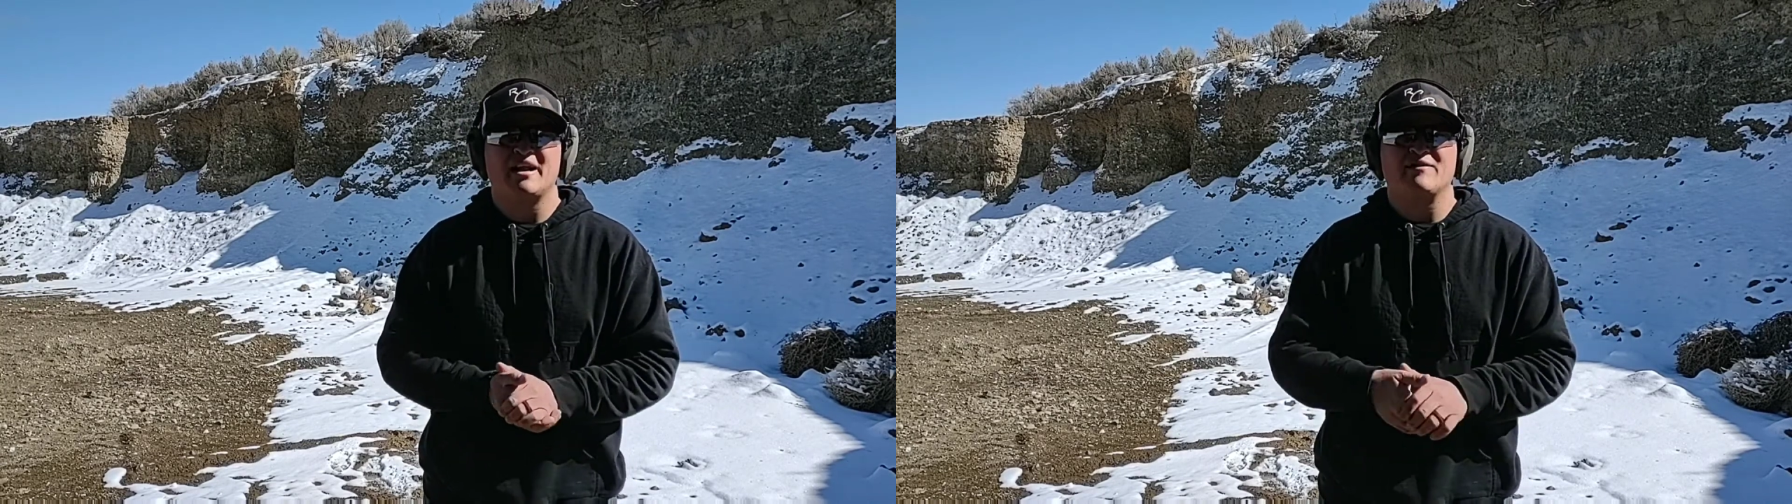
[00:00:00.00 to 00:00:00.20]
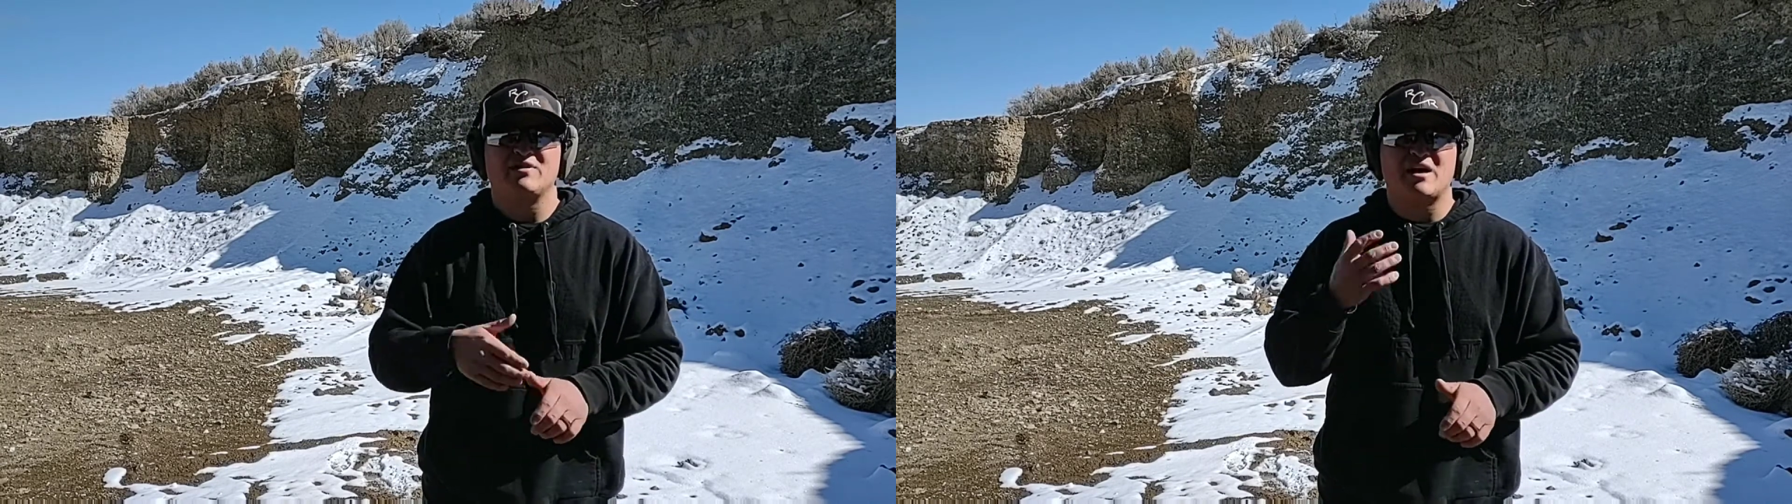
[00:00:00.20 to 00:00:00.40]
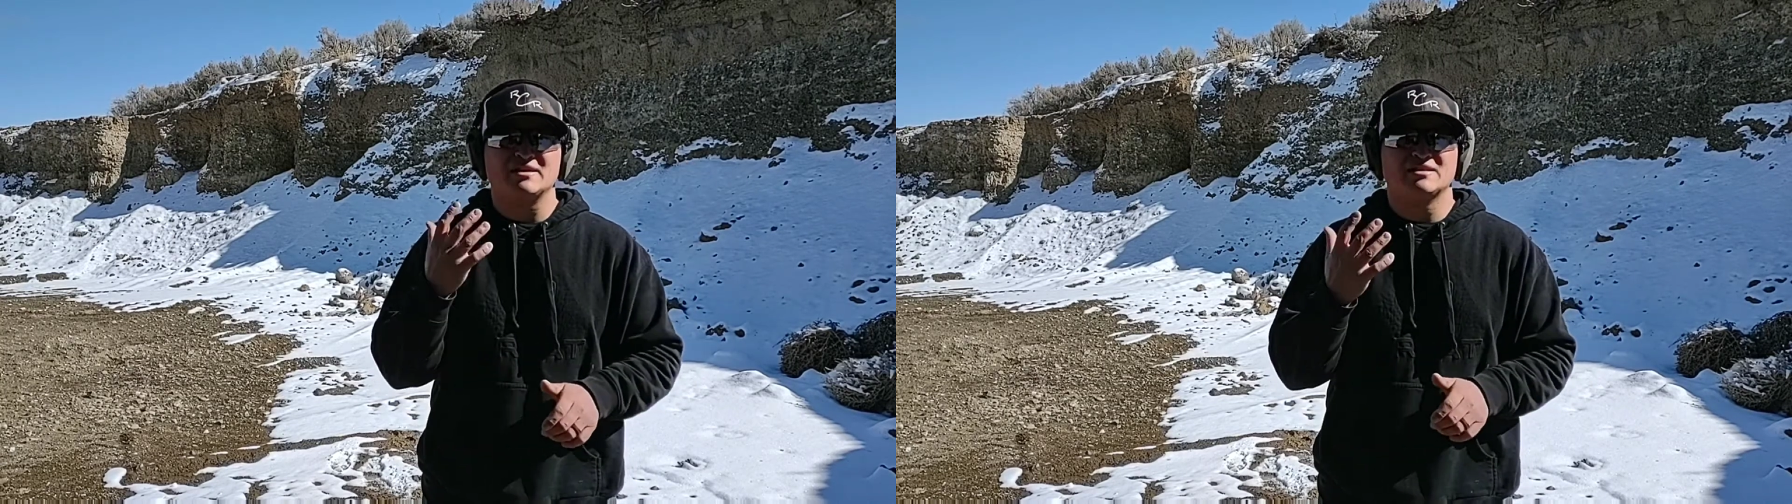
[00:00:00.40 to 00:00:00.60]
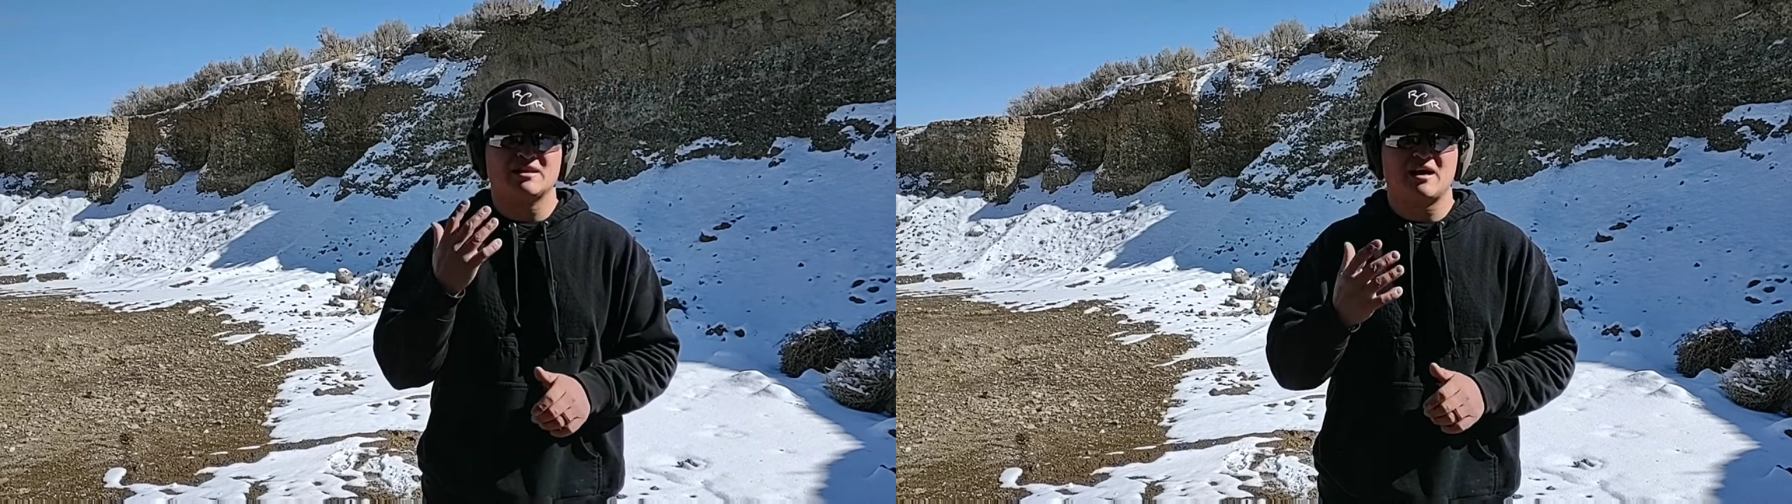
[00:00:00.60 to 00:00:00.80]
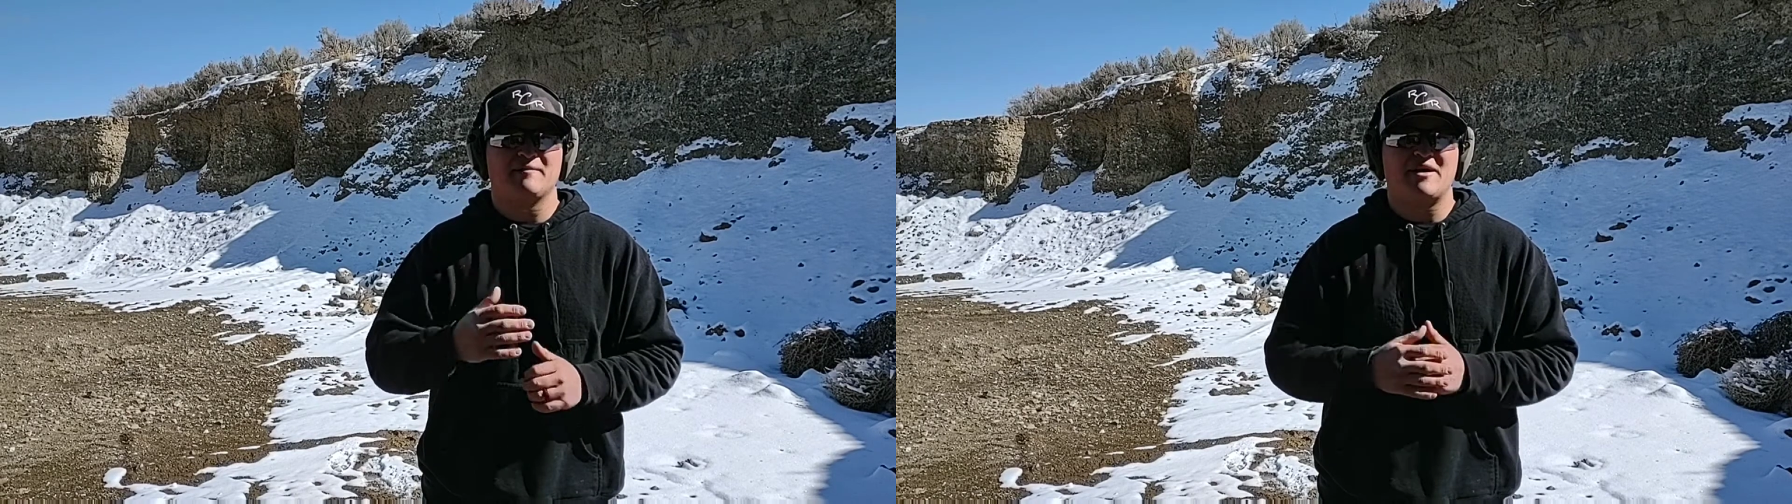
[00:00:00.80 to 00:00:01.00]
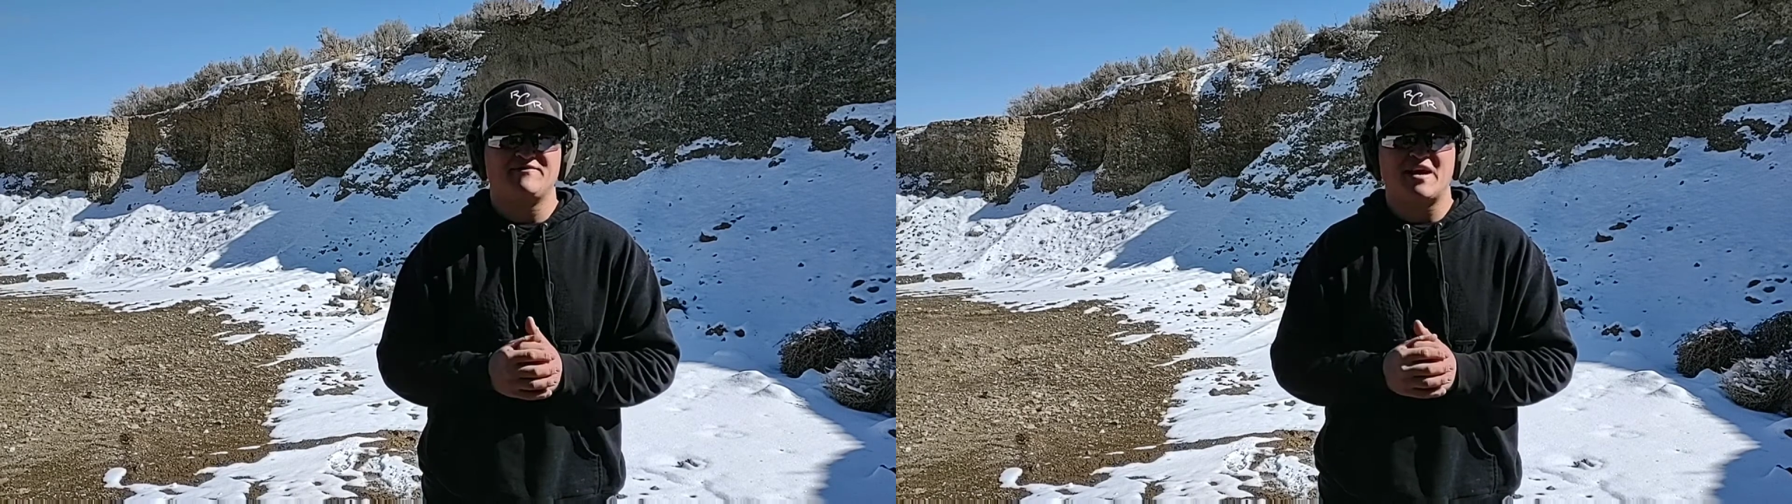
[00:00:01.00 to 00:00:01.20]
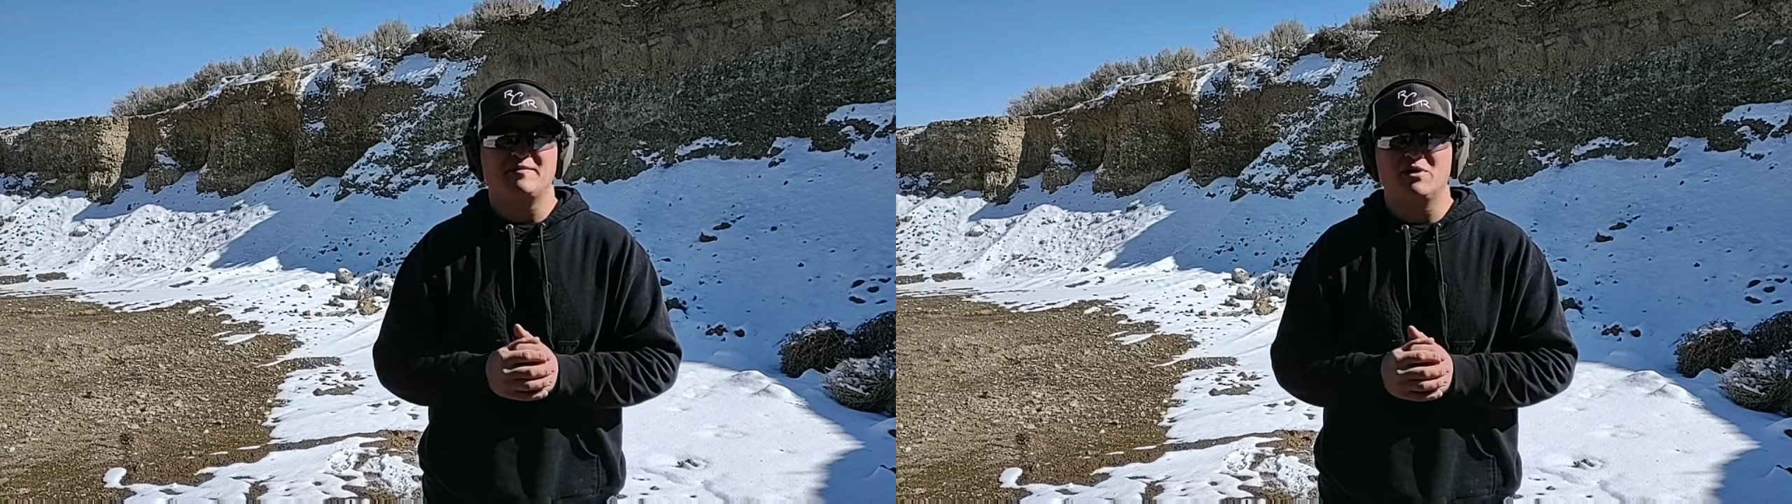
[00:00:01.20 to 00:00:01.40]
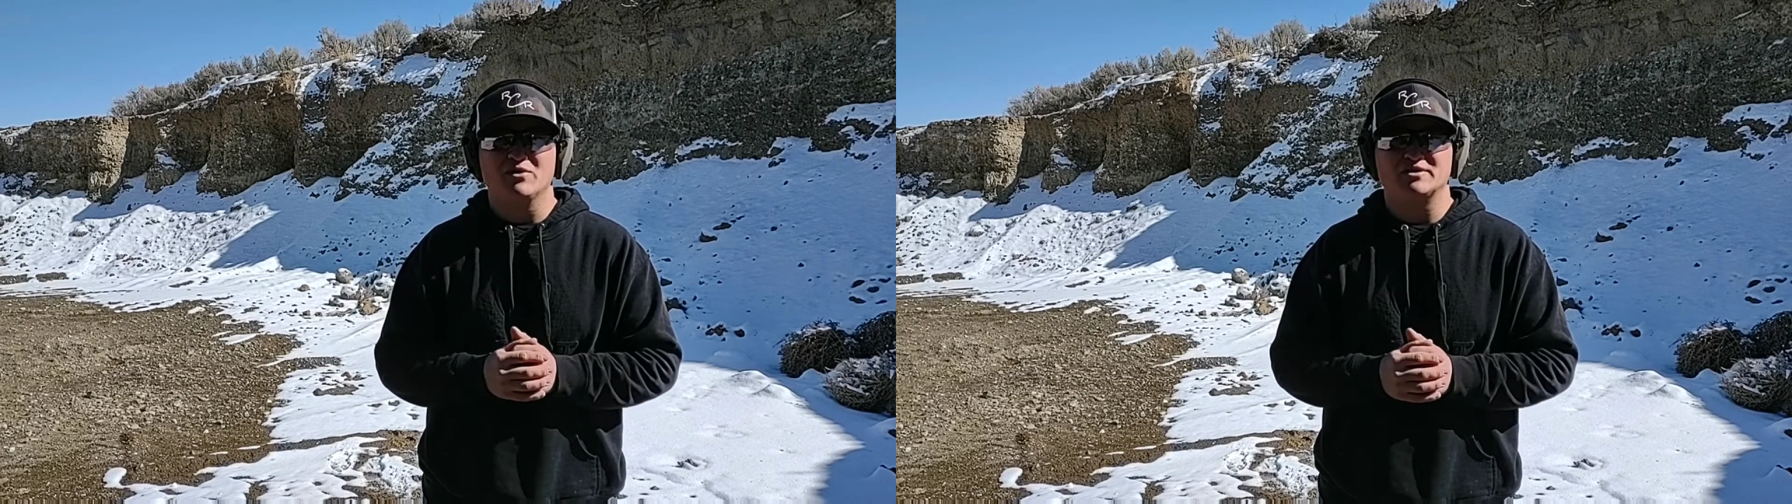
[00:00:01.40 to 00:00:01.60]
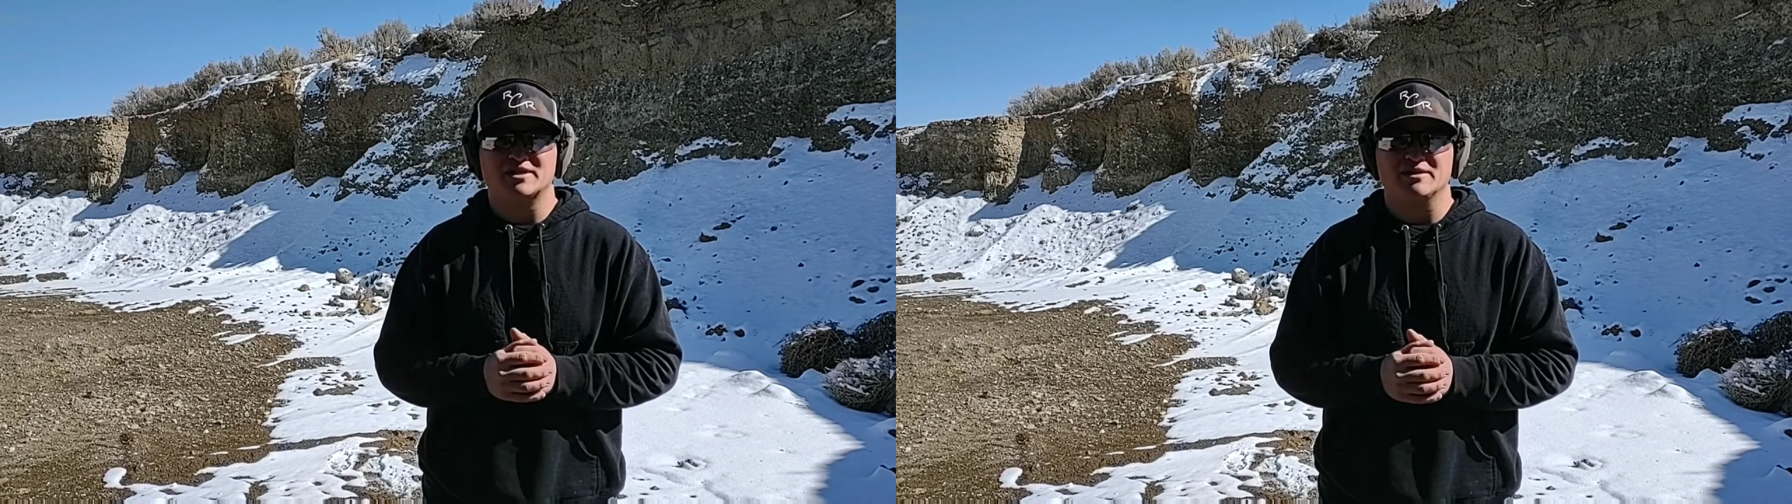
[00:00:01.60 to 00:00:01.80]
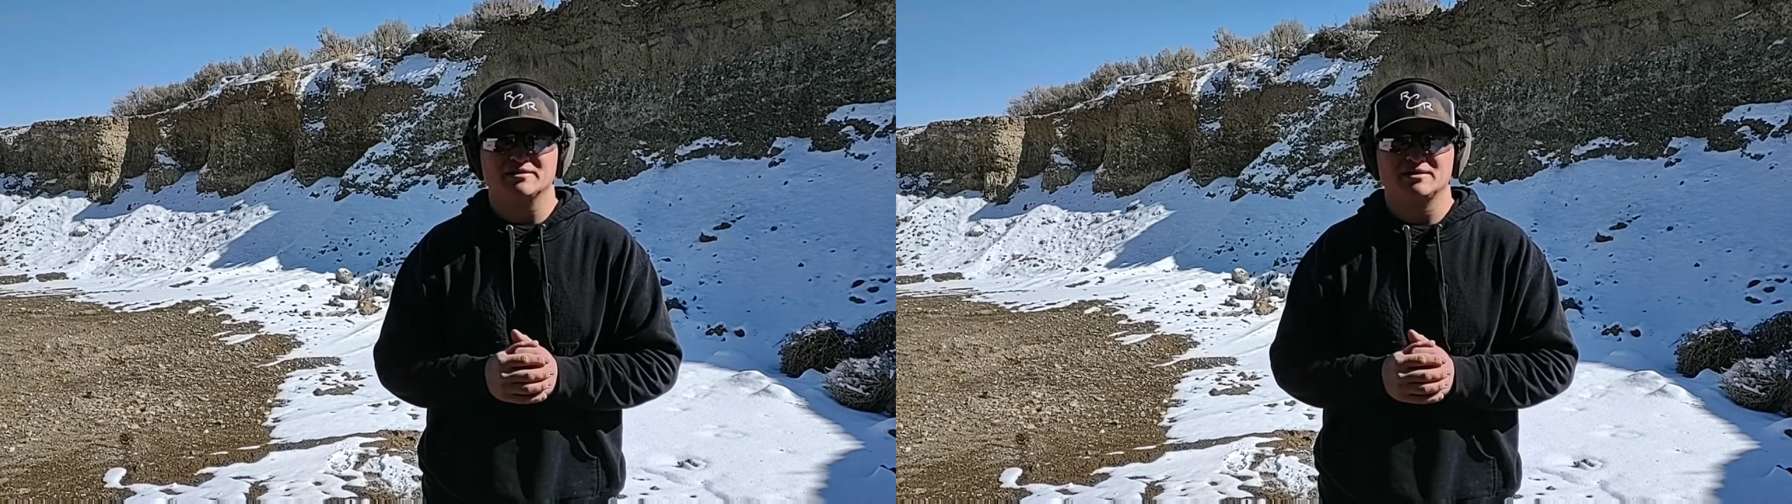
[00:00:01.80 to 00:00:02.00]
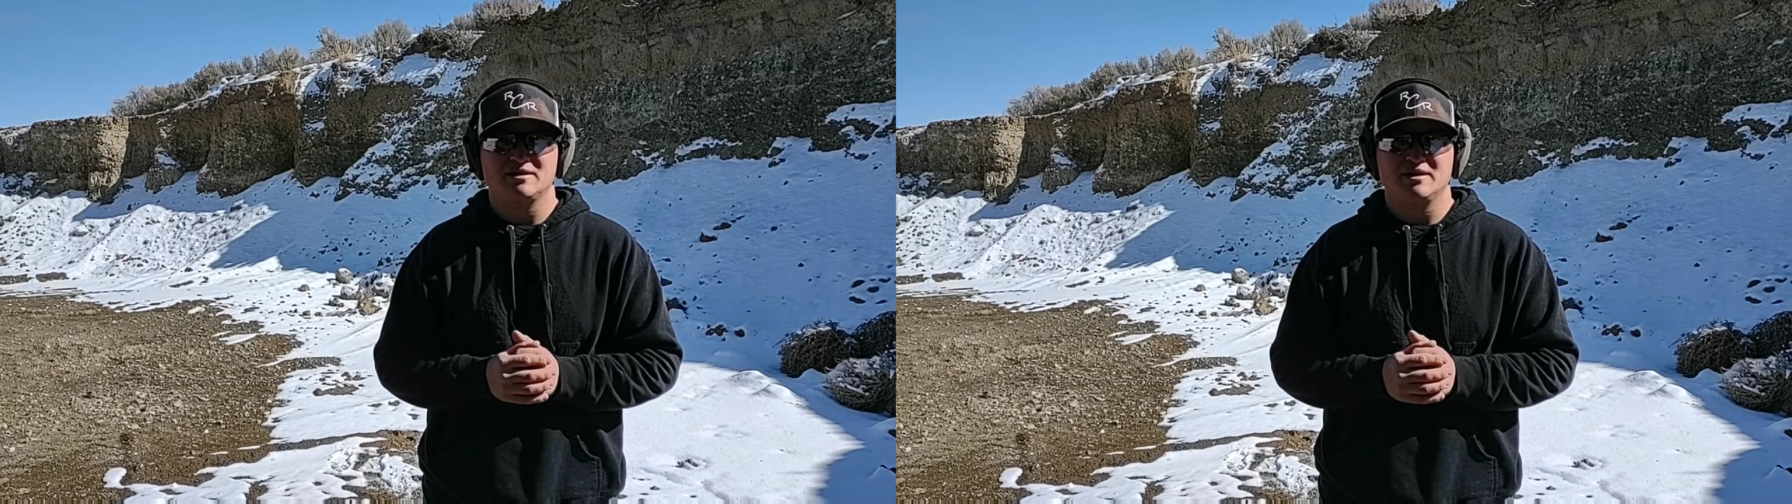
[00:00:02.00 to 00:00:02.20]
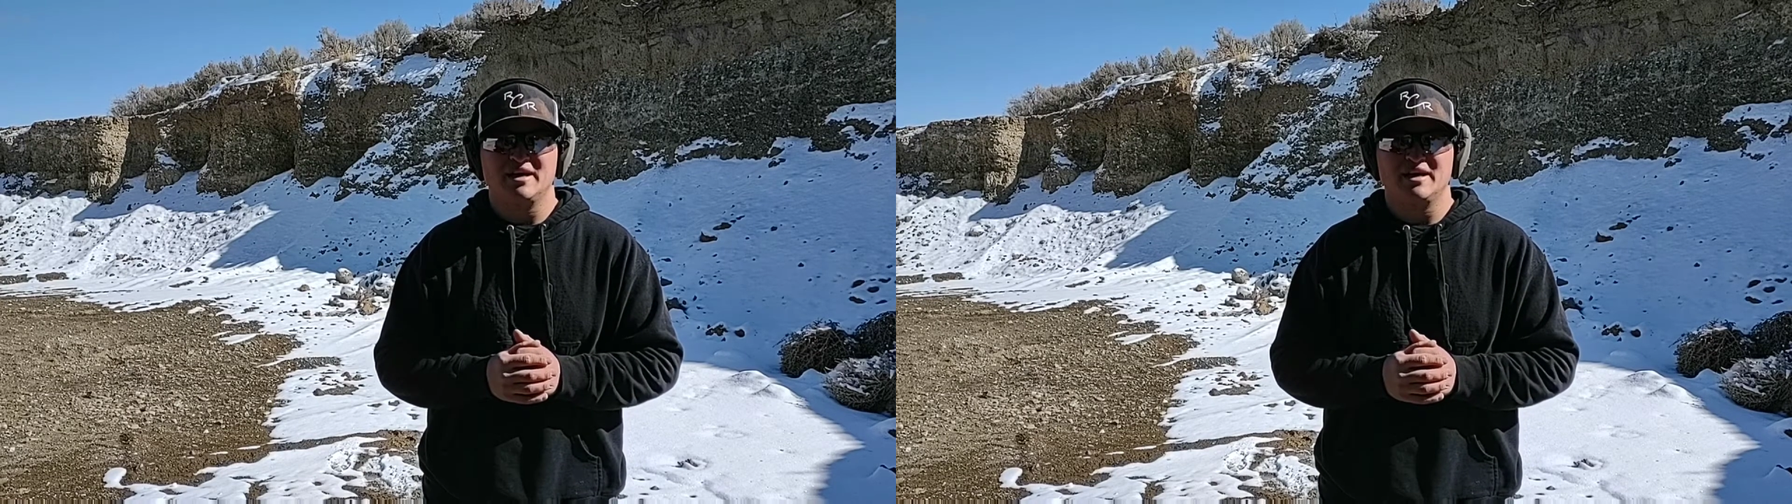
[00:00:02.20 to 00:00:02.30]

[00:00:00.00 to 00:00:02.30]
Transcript: and I've lost a lot of my fine motor skills.